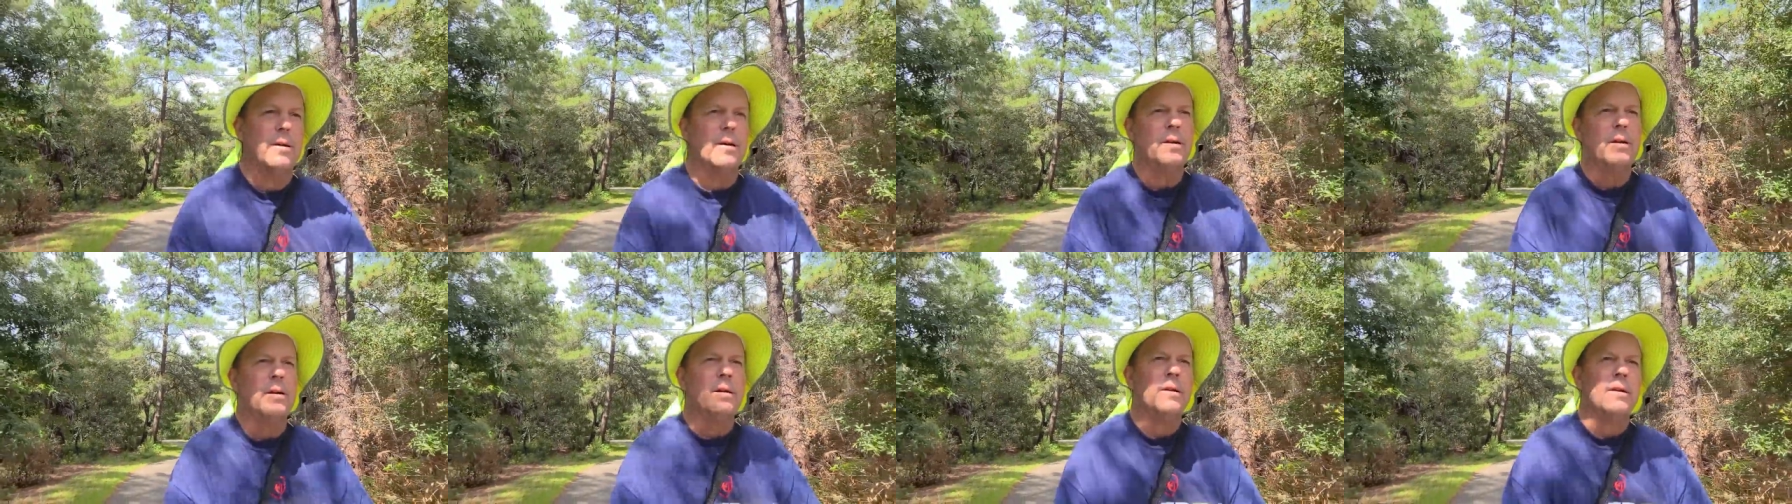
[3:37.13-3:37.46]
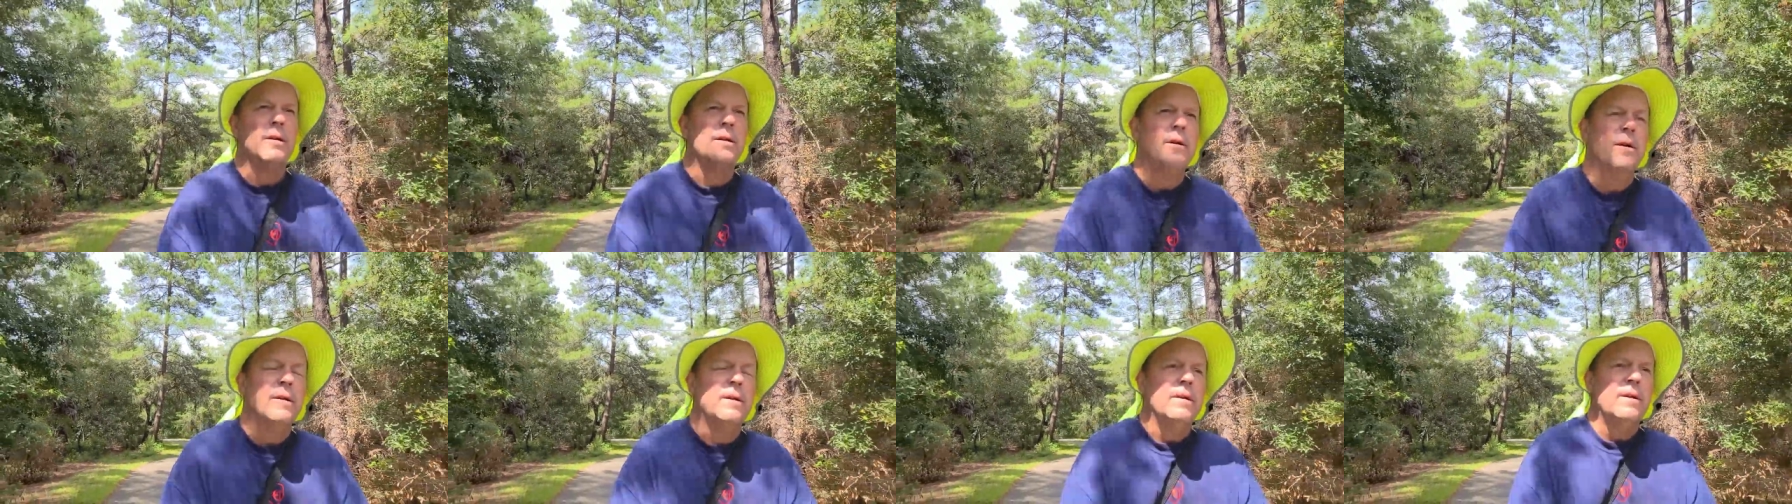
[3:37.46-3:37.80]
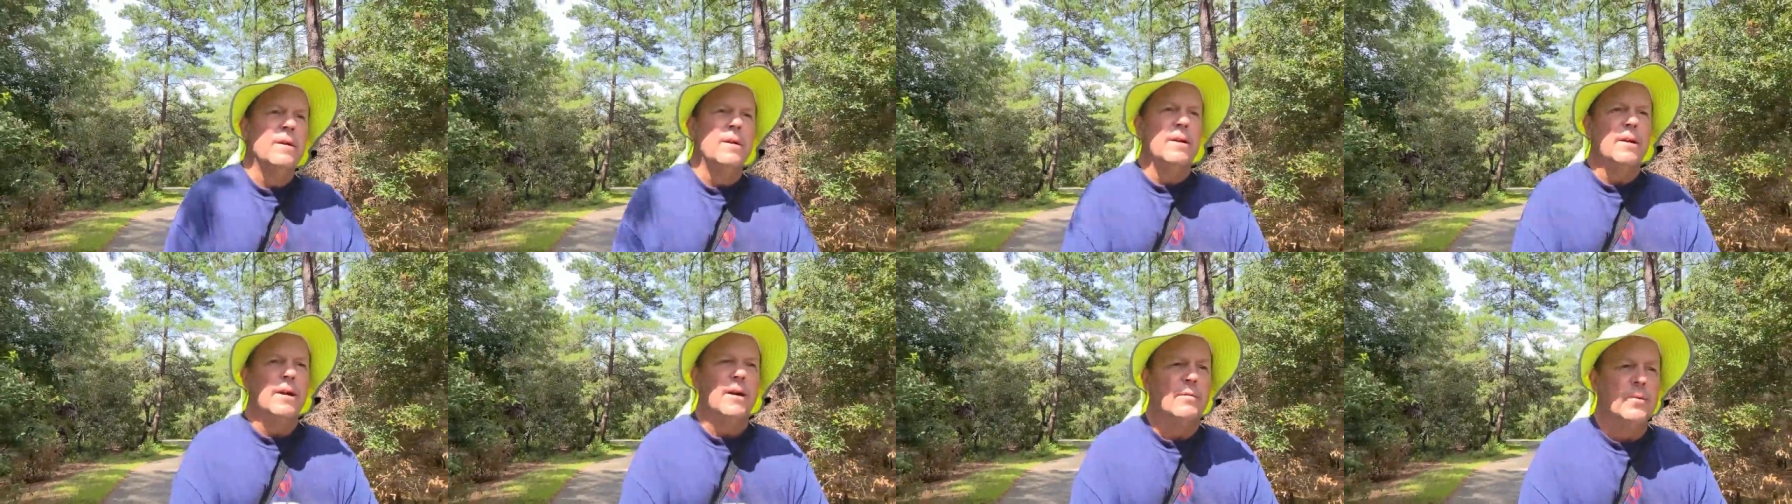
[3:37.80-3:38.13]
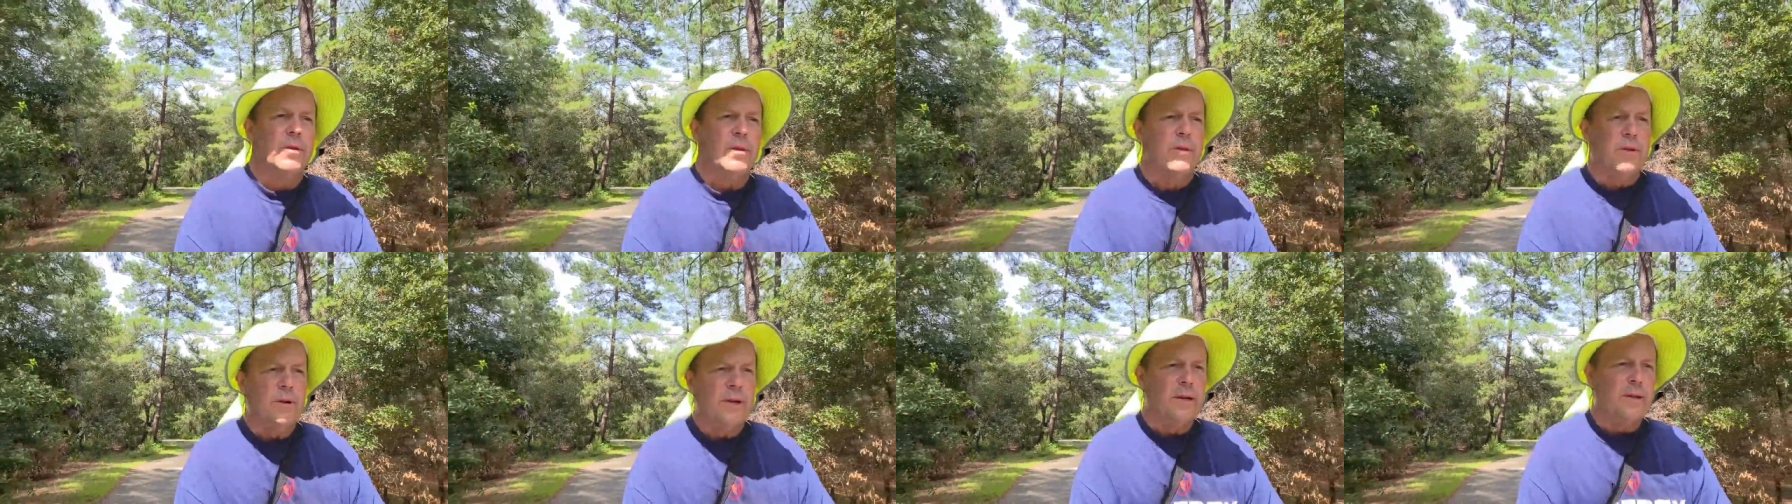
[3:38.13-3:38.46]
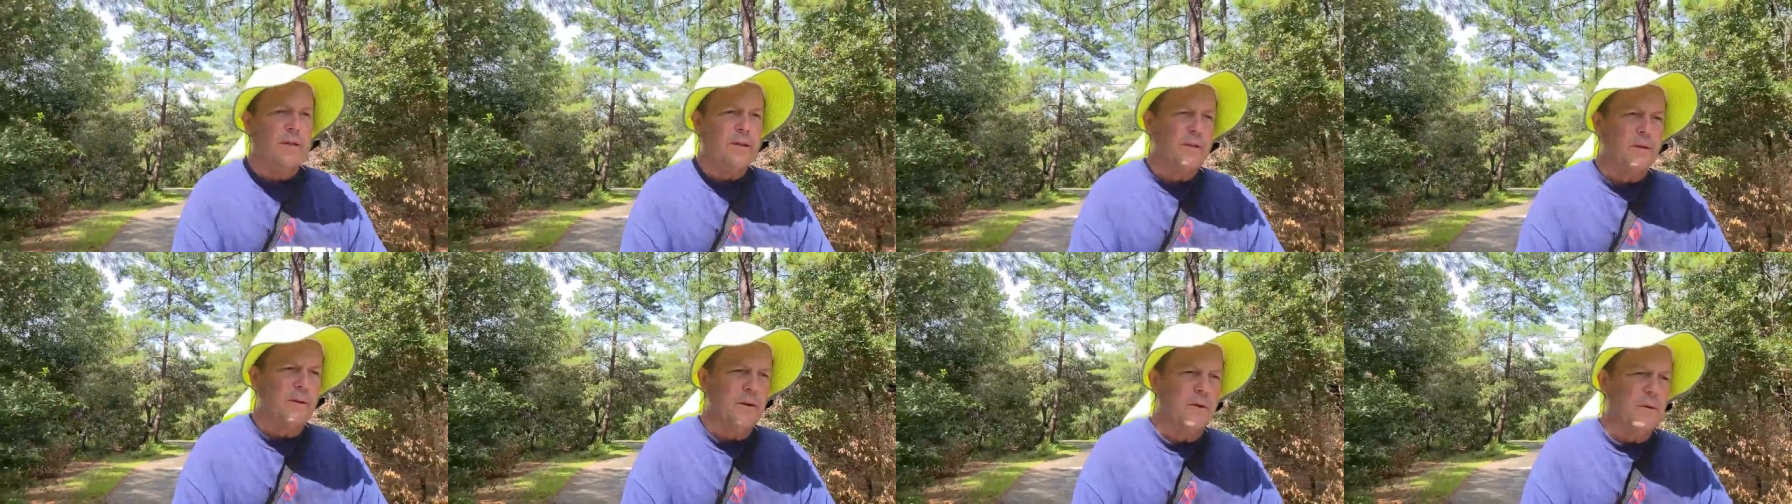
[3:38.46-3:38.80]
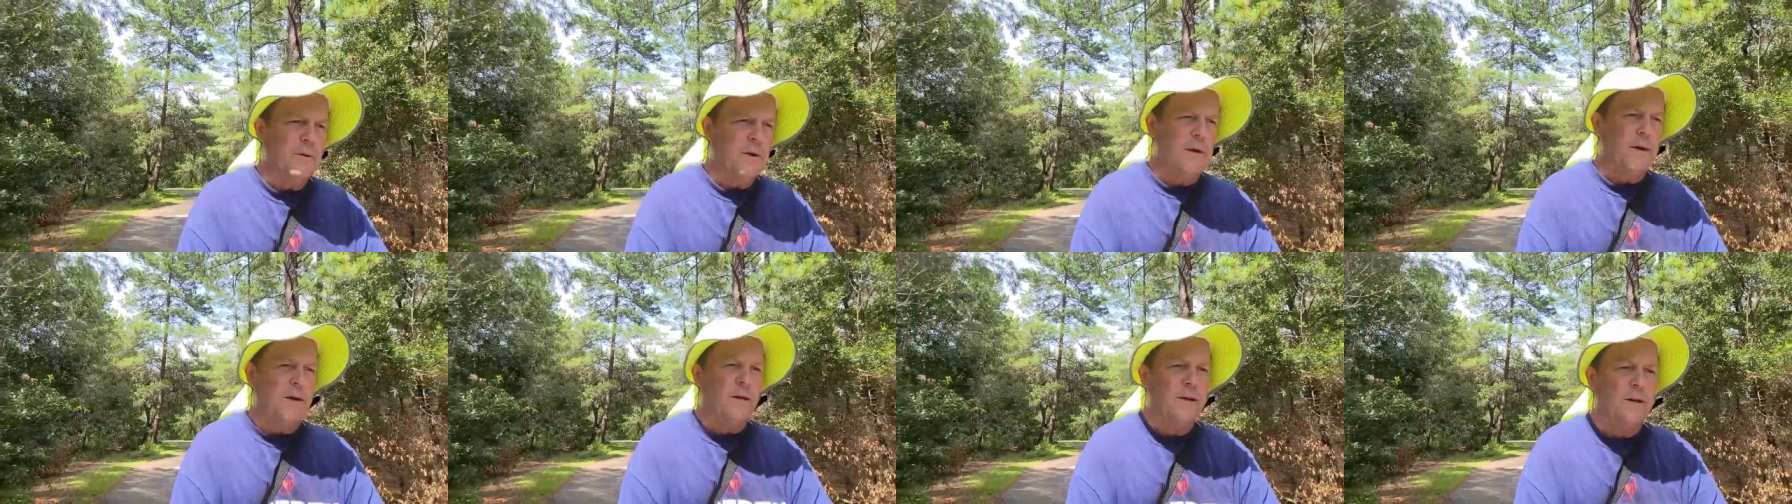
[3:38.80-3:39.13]
and everything.
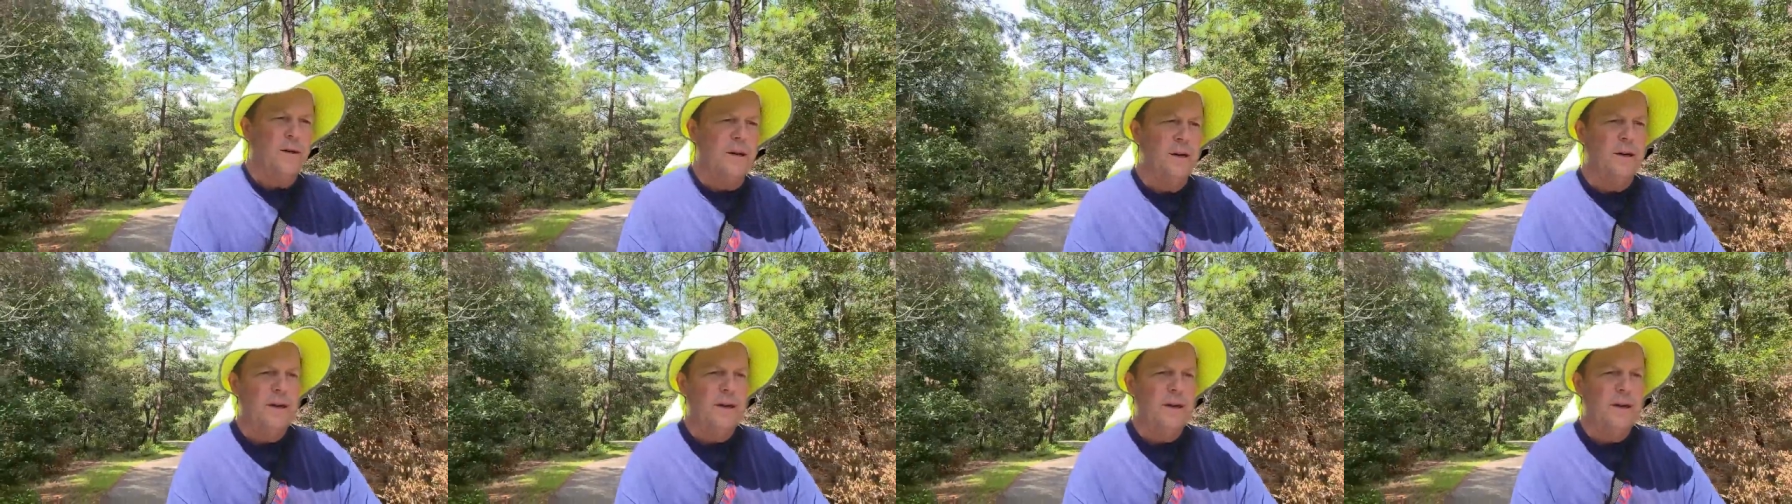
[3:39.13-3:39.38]
So, uh,